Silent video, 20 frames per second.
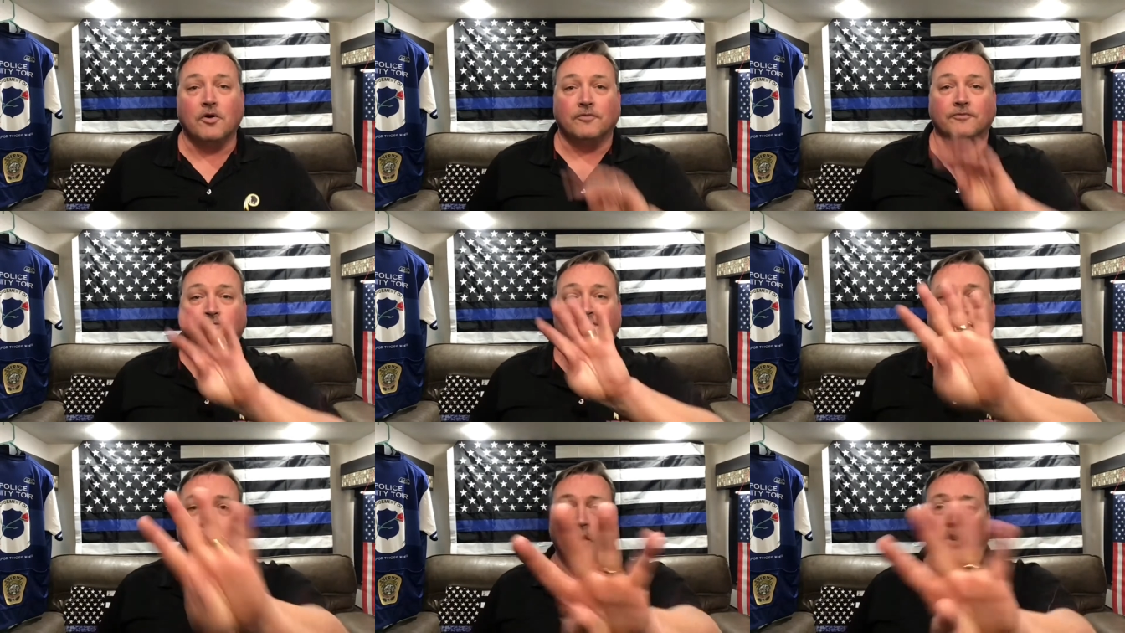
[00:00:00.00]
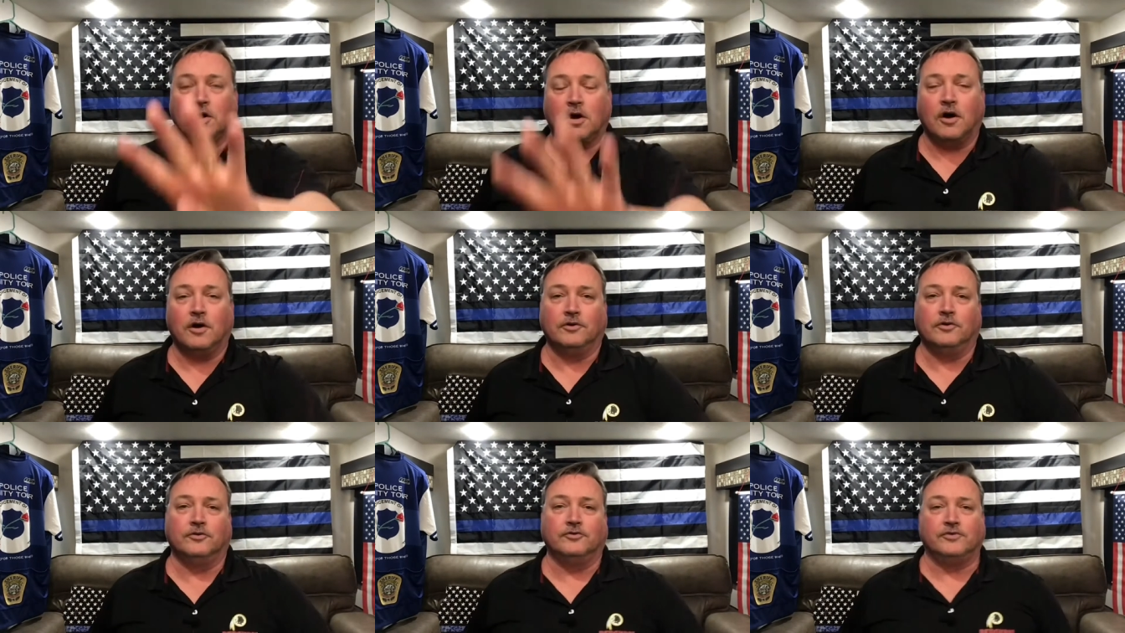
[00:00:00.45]
4
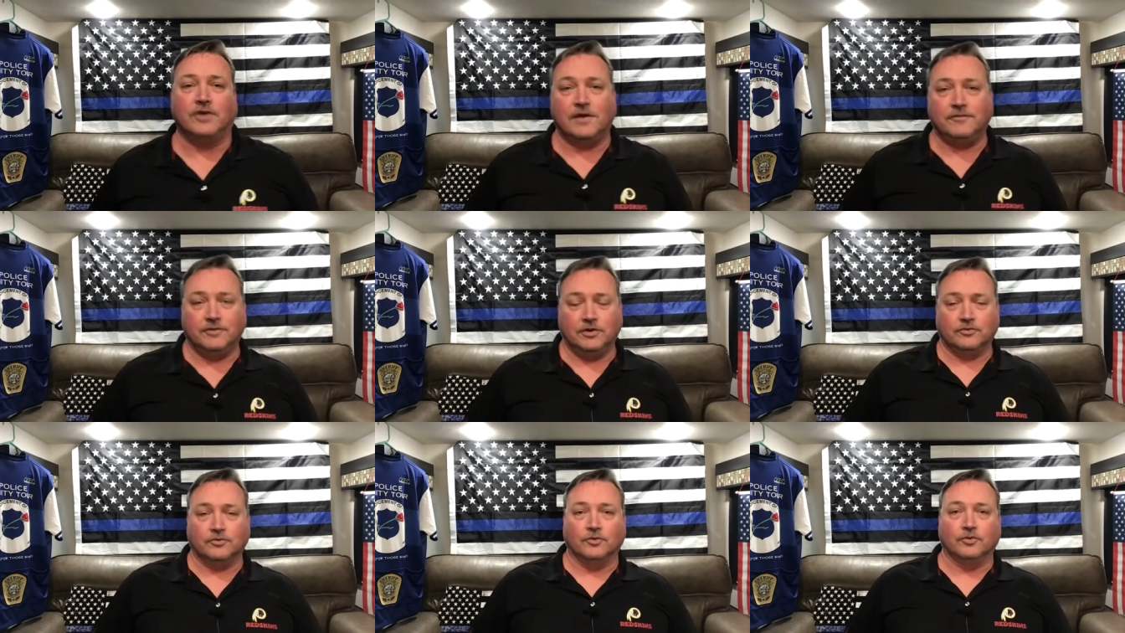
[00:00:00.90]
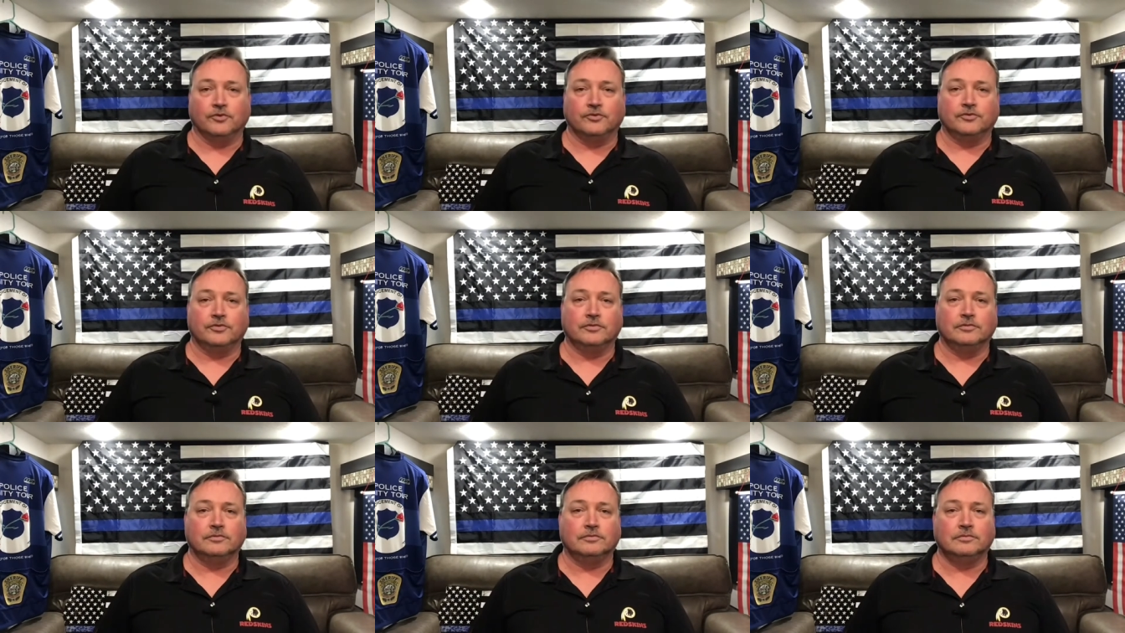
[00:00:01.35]
cardinal safety
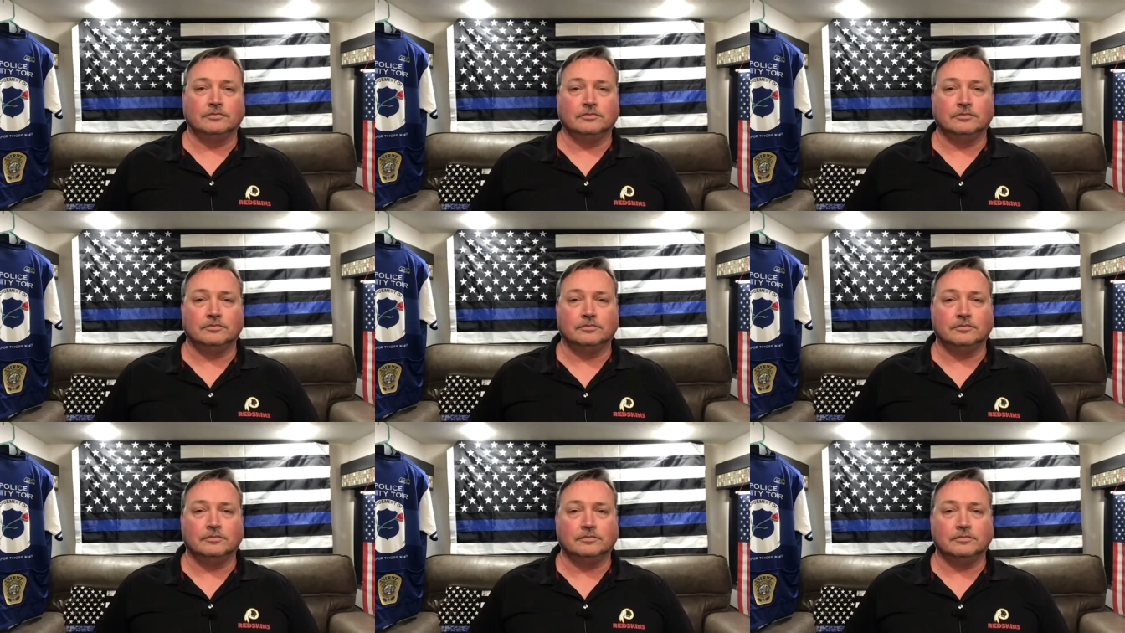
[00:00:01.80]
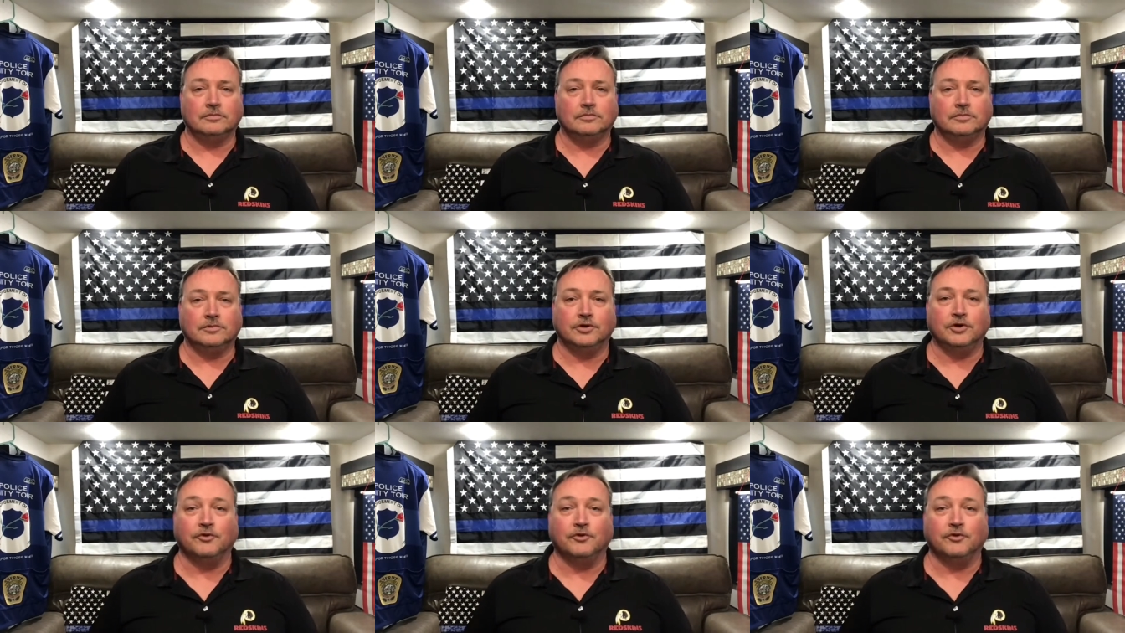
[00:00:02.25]
rules. Do you